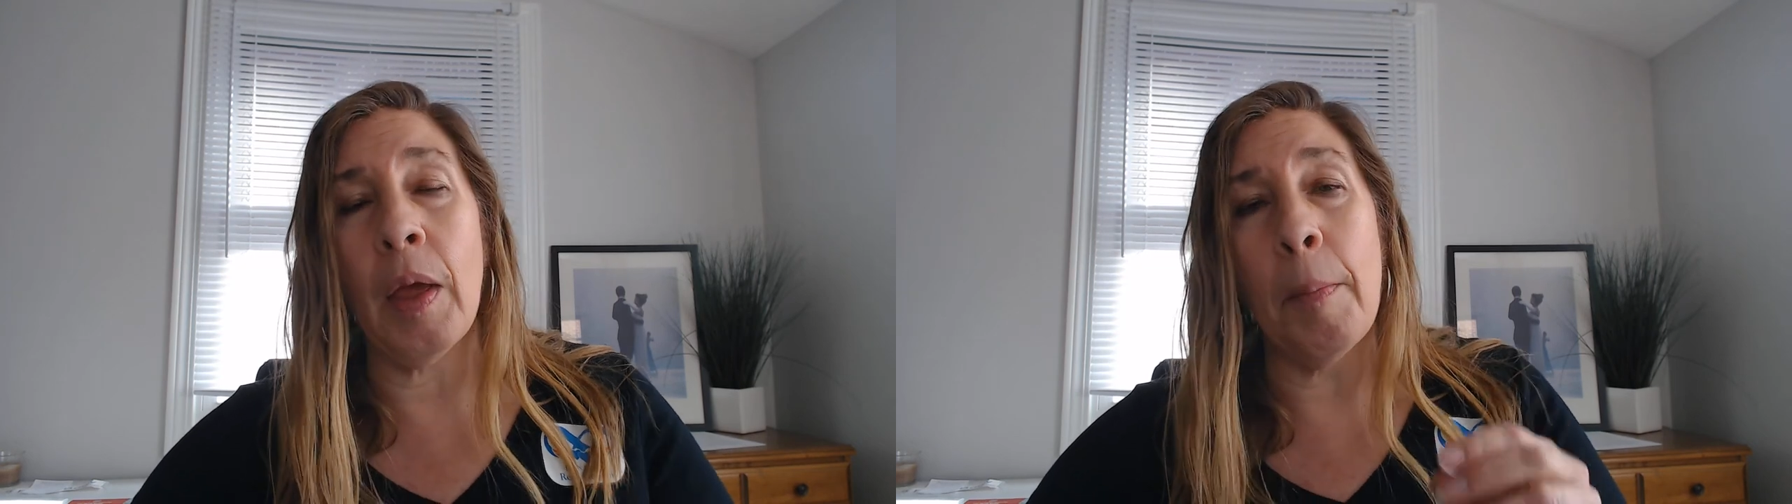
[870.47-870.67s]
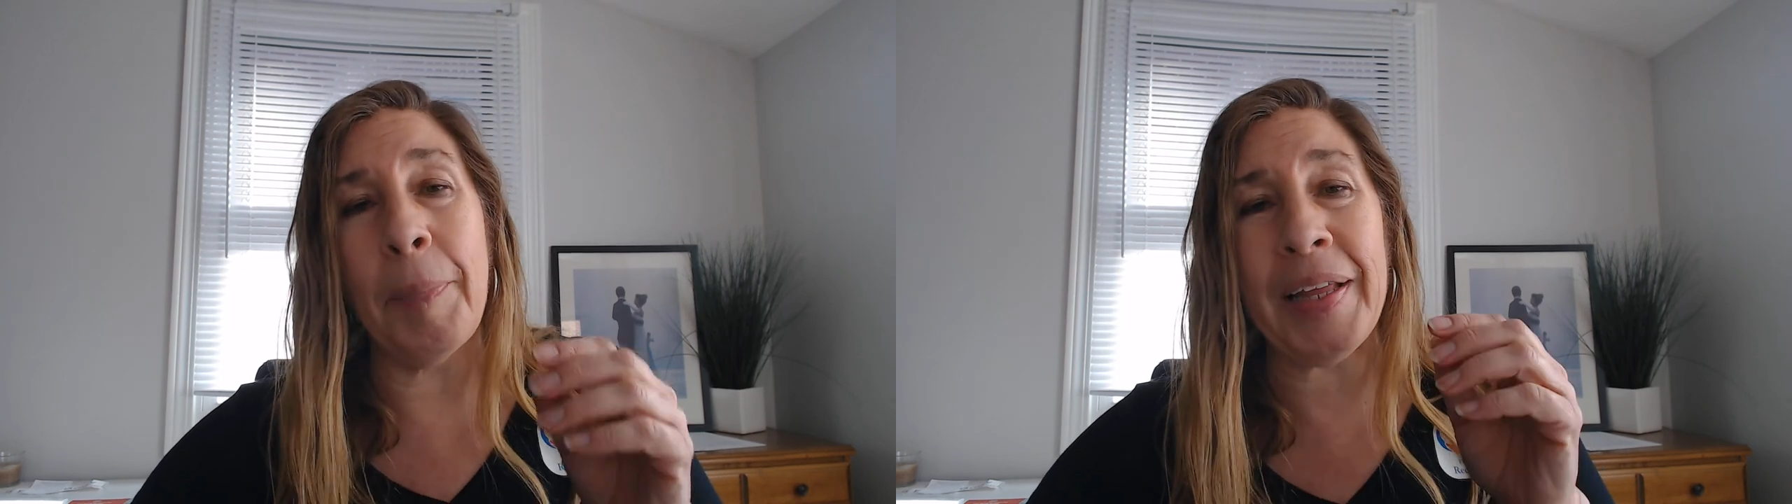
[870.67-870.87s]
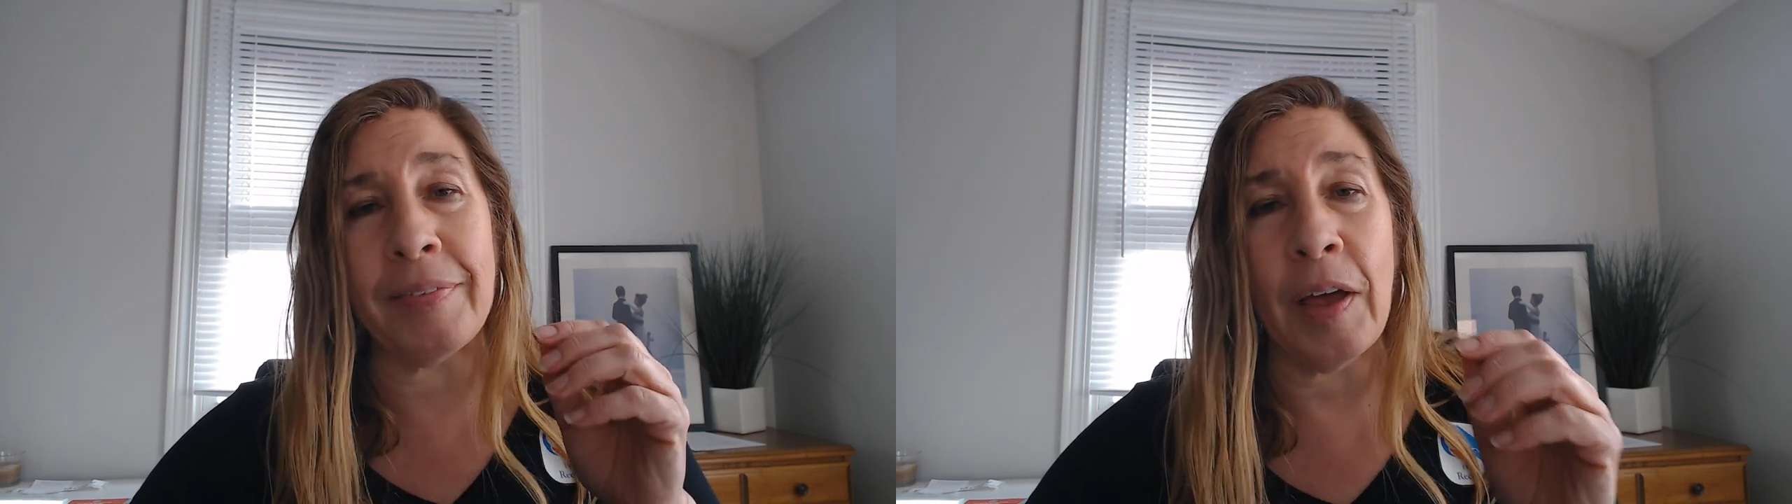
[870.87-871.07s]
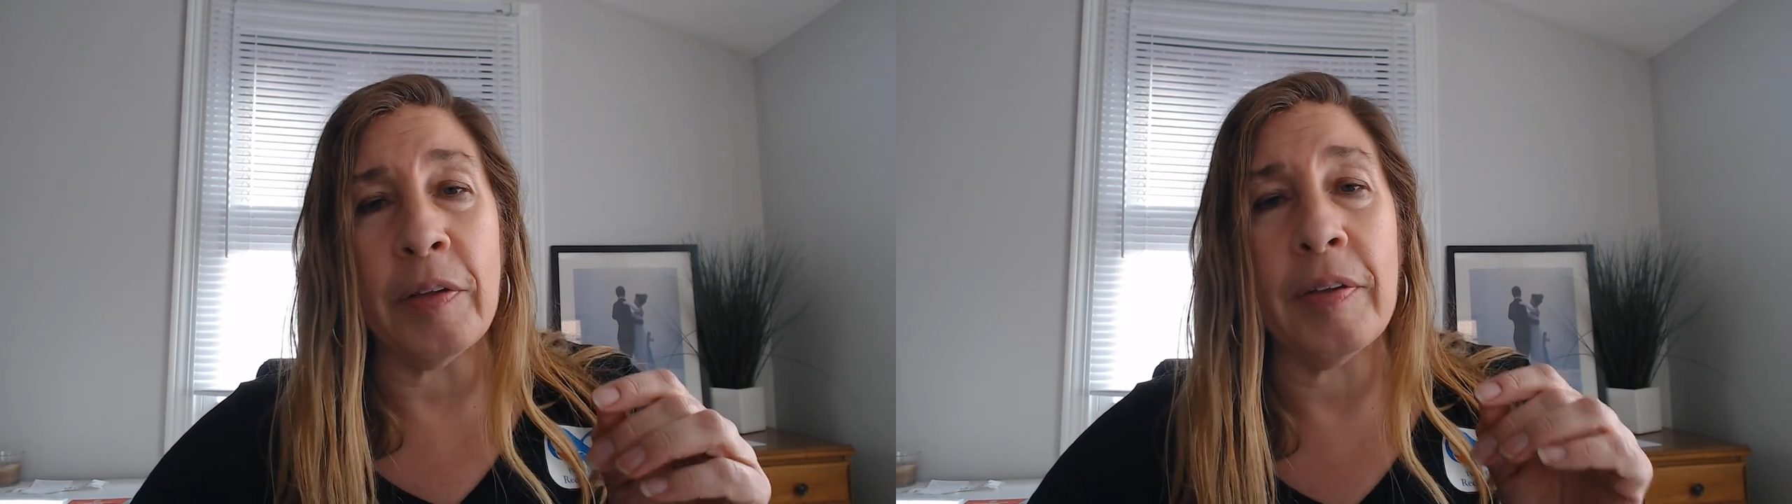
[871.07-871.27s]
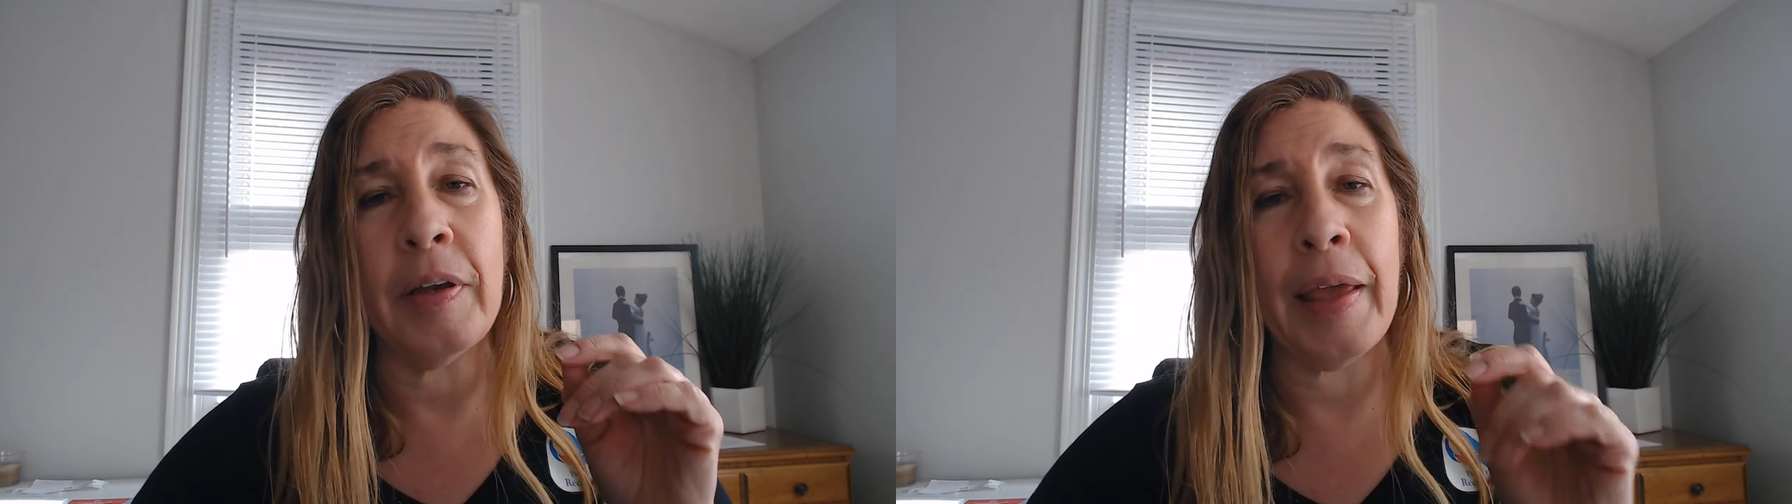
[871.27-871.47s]
But it
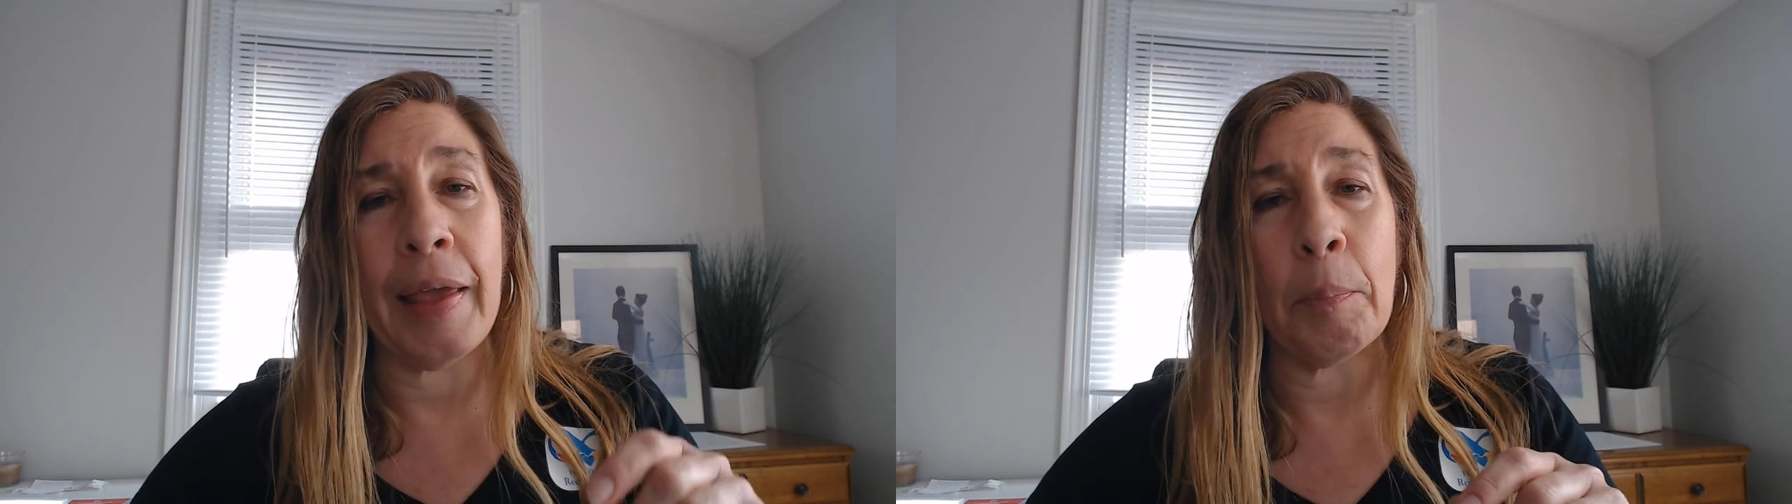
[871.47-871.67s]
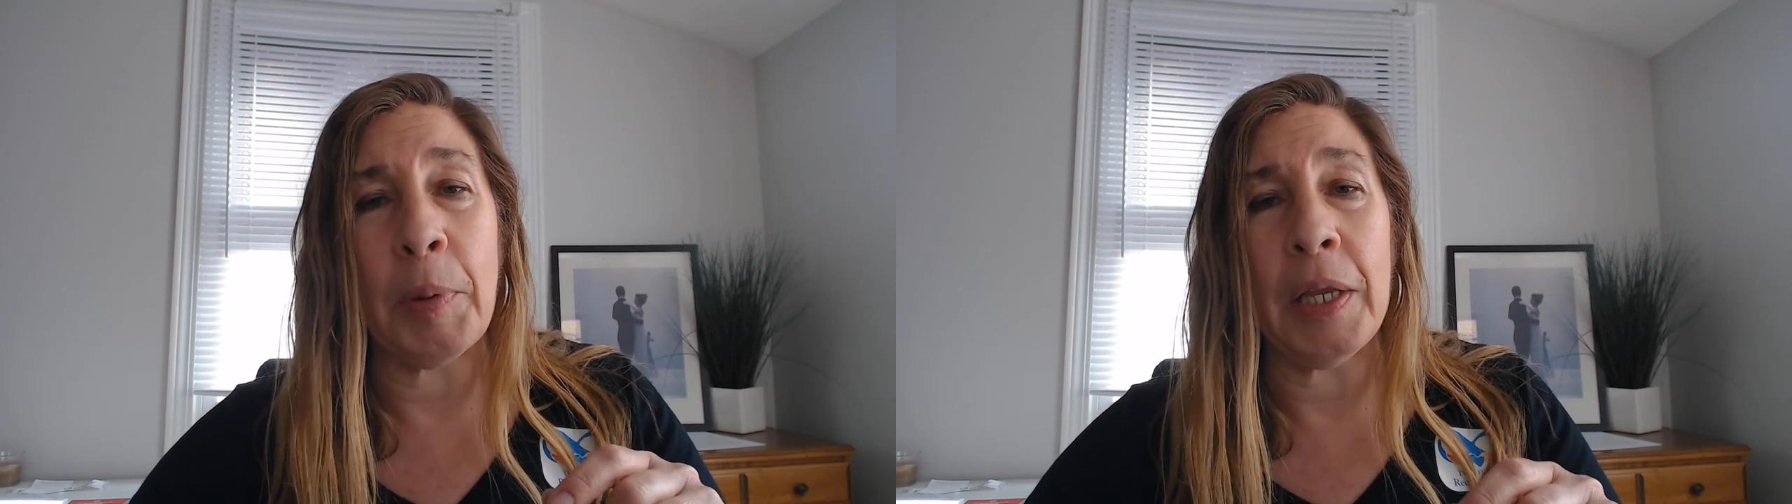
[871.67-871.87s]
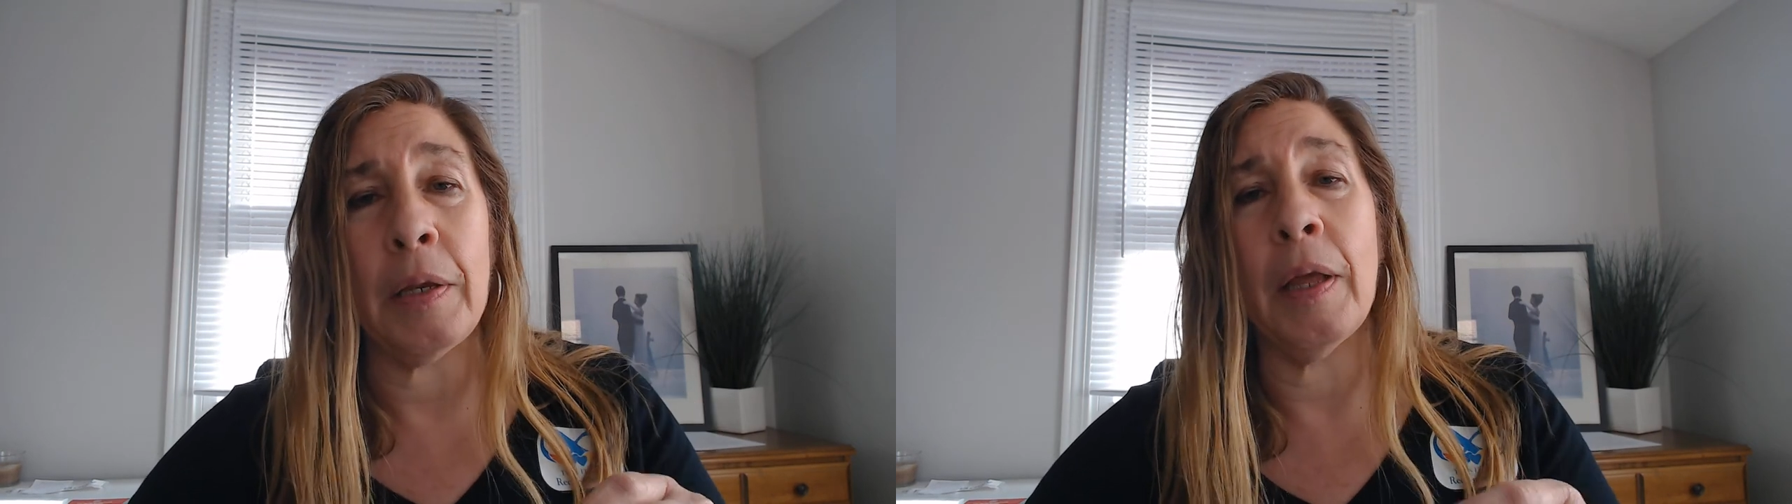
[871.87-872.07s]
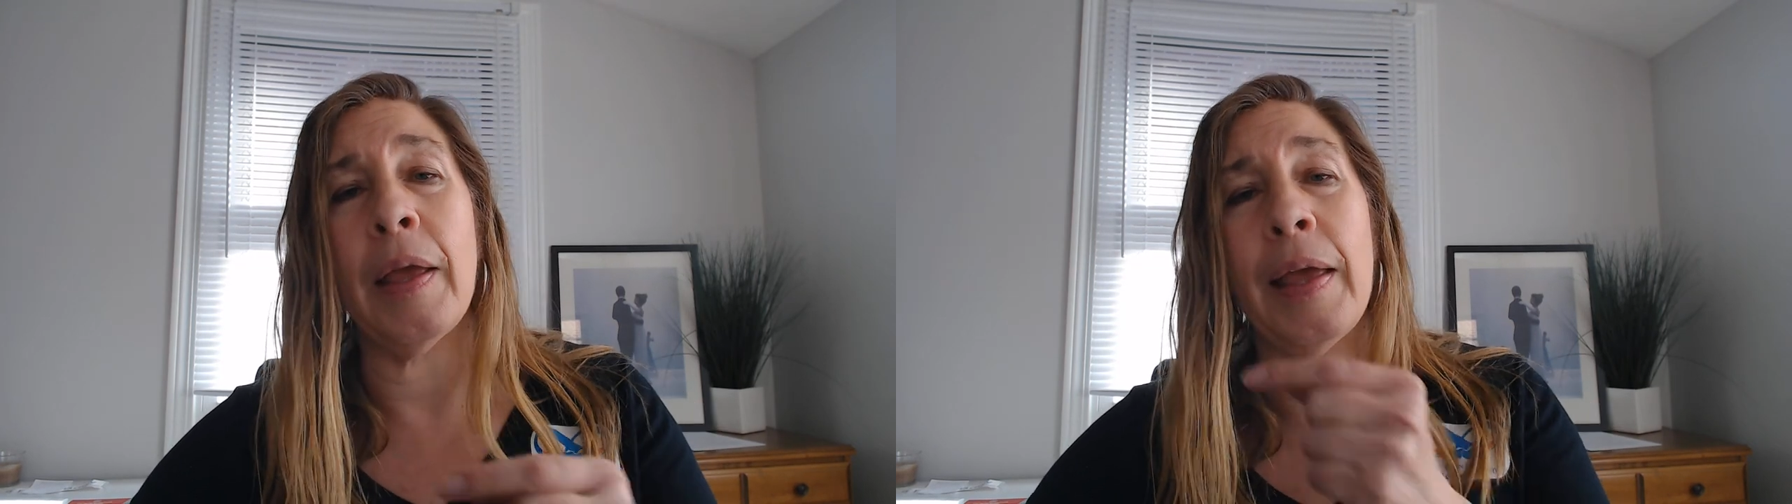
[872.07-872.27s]
doesn't happen